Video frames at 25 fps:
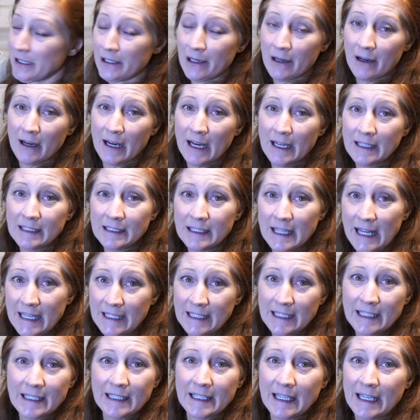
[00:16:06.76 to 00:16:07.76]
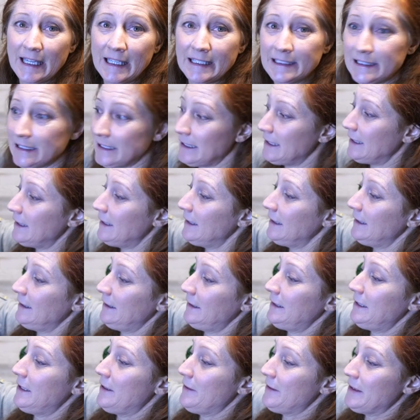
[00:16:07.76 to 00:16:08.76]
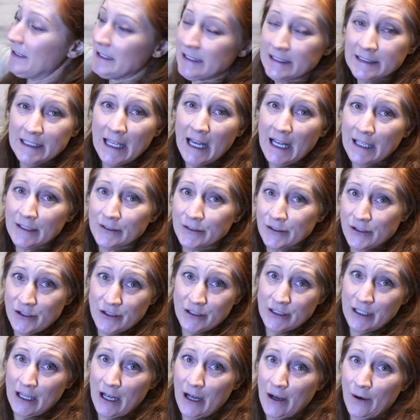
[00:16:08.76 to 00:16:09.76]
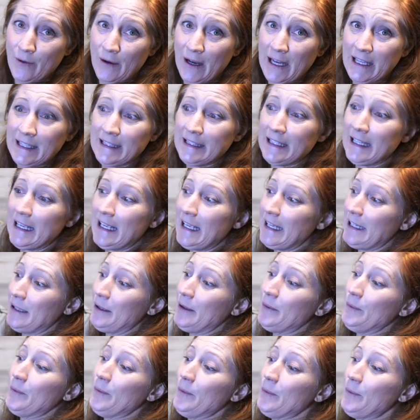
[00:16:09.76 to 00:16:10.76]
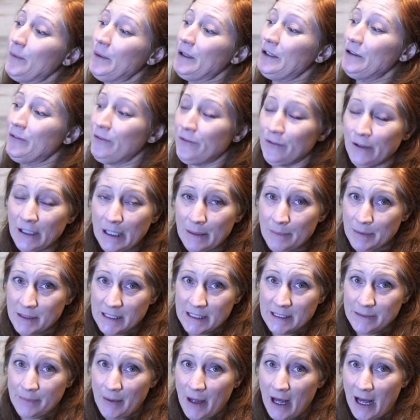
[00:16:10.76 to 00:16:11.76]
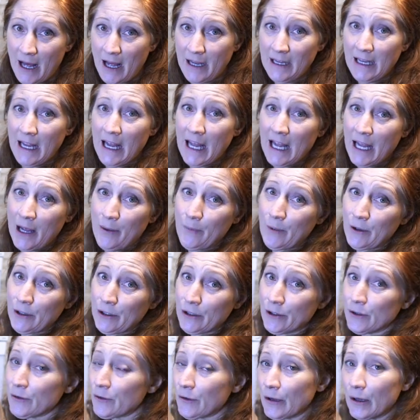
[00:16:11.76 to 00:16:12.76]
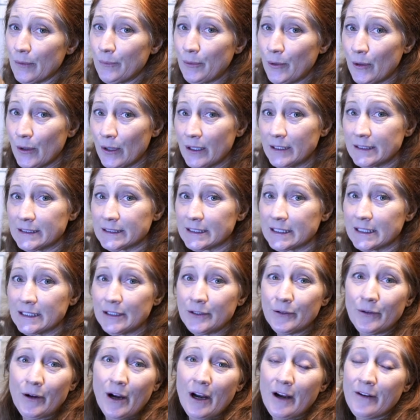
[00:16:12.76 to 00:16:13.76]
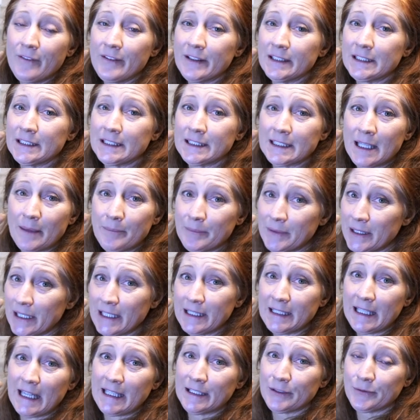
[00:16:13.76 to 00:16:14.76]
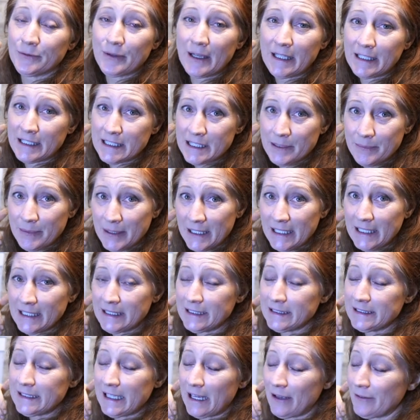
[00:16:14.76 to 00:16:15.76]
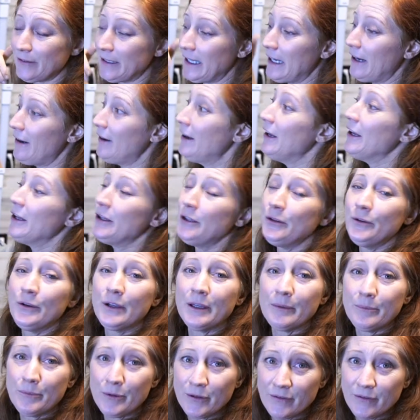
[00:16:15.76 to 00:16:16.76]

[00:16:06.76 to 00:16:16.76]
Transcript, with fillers: here and let it get you know, this size or so. And then when you free up a spot, and one of your grow ports, you harvest something that's ready to be eaten down there, you can